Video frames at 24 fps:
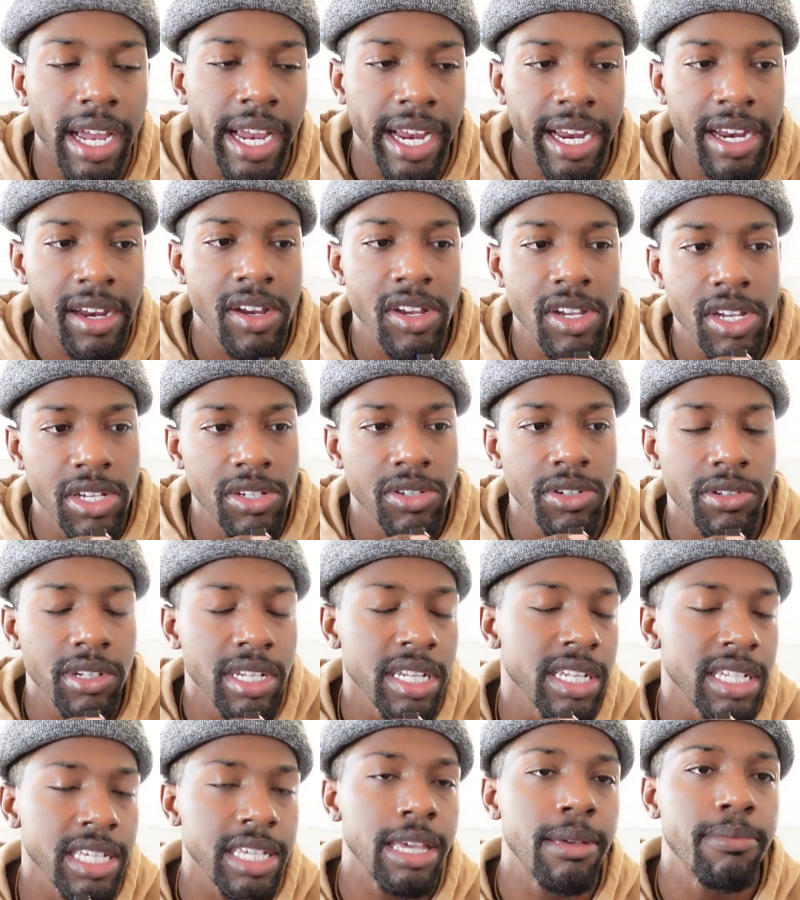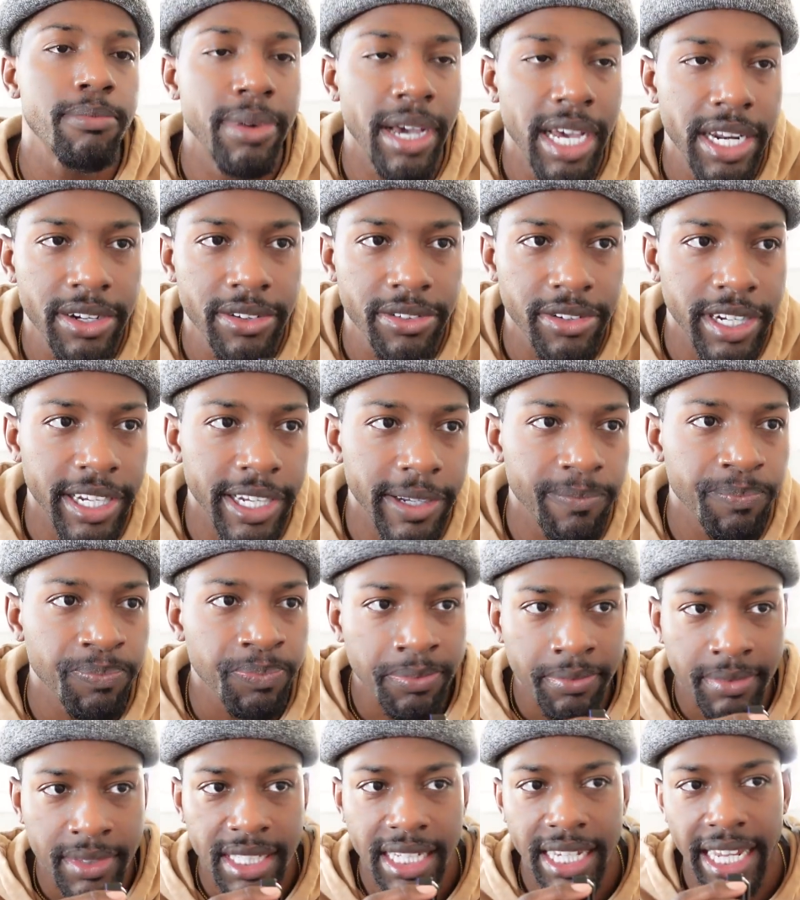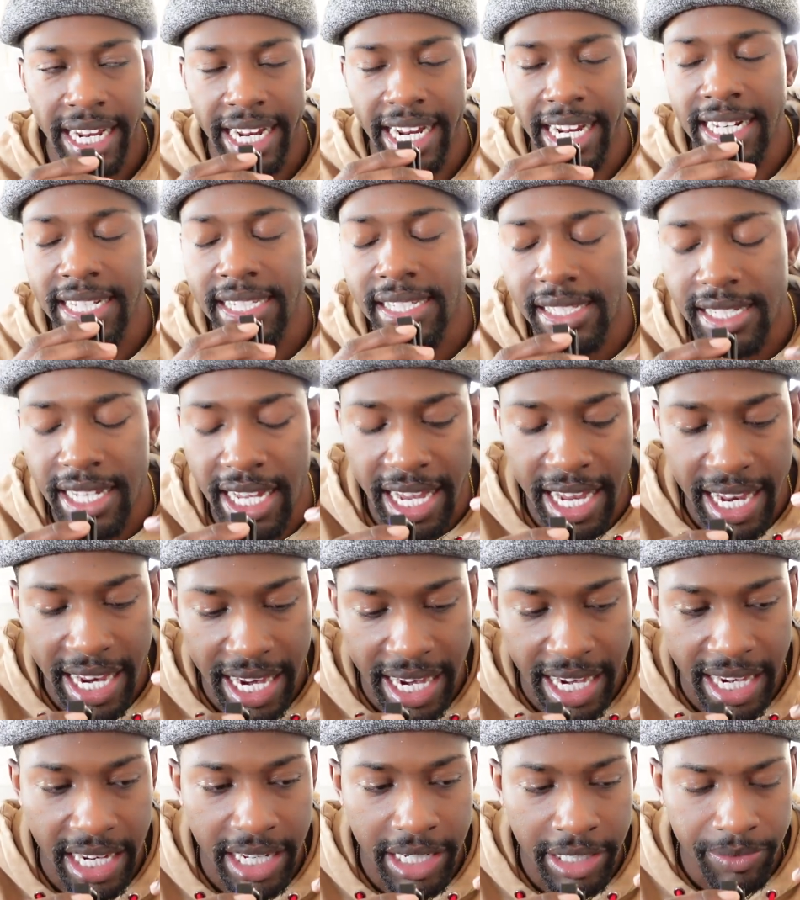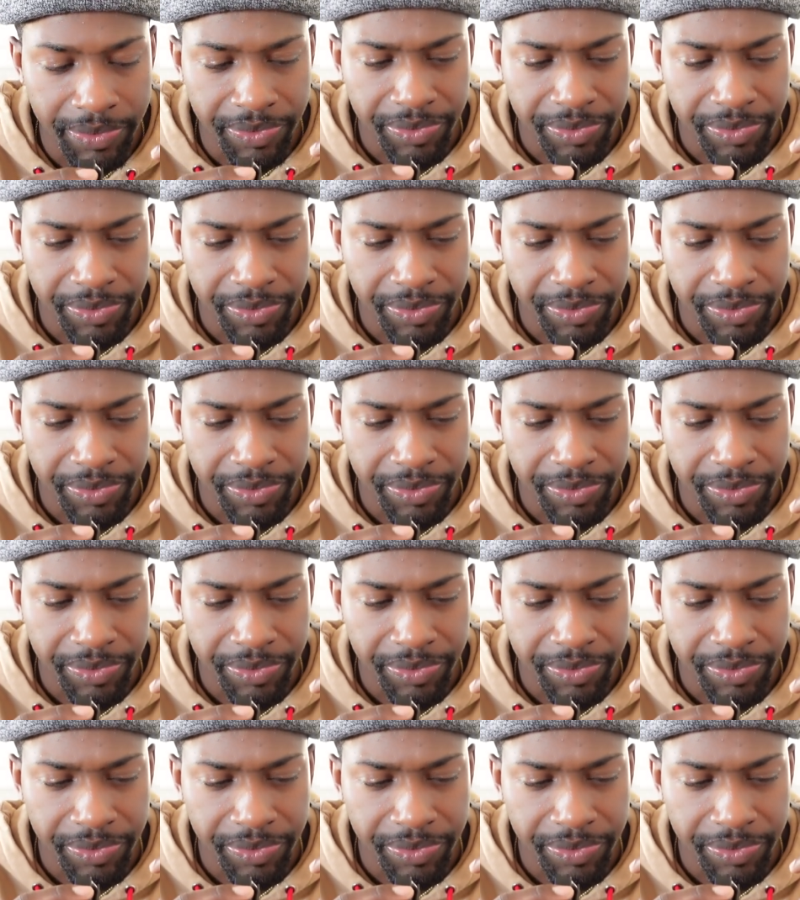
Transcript: areas you need to get better in, it's a